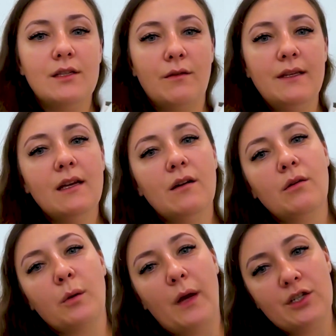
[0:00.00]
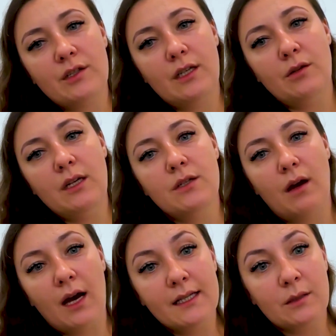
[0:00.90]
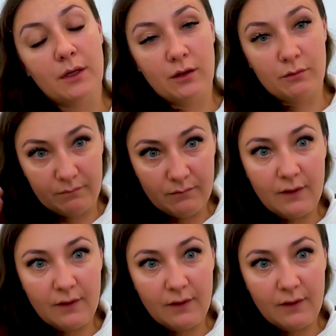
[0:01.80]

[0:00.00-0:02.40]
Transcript: So these are our questions that you need to ask when you